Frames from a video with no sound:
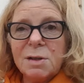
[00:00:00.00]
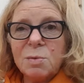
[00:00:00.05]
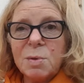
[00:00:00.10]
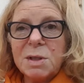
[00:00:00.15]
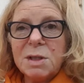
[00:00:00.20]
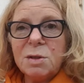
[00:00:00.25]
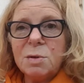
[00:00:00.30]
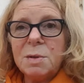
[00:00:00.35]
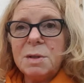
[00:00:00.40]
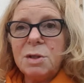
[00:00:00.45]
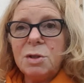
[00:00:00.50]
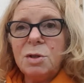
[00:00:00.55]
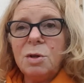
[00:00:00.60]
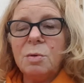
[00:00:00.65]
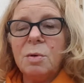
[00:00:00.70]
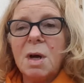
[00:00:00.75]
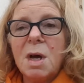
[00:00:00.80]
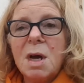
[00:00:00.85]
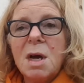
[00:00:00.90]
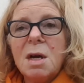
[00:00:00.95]
2022.
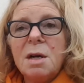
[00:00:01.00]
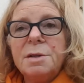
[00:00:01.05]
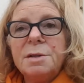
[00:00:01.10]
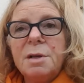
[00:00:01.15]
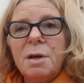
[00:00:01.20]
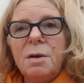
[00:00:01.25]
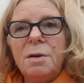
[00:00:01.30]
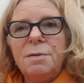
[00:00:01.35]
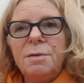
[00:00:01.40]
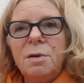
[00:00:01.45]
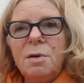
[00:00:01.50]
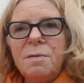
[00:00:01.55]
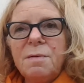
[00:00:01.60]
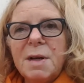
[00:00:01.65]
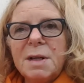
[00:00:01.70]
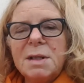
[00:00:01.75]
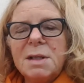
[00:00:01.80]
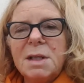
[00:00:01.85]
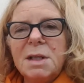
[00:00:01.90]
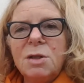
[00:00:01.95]
So if you
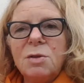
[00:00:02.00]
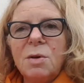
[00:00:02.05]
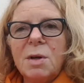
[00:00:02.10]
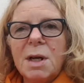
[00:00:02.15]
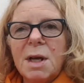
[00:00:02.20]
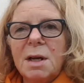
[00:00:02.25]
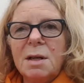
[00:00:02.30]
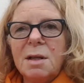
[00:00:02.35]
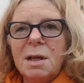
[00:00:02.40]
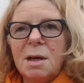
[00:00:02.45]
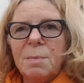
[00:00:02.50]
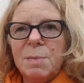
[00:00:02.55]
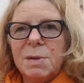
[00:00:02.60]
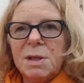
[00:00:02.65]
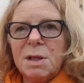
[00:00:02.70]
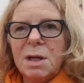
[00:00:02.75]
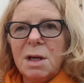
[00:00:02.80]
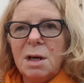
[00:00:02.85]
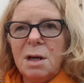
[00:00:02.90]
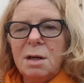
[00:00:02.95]
fancy doing anything in
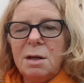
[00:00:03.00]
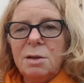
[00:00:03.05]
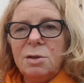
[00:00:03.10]
particular,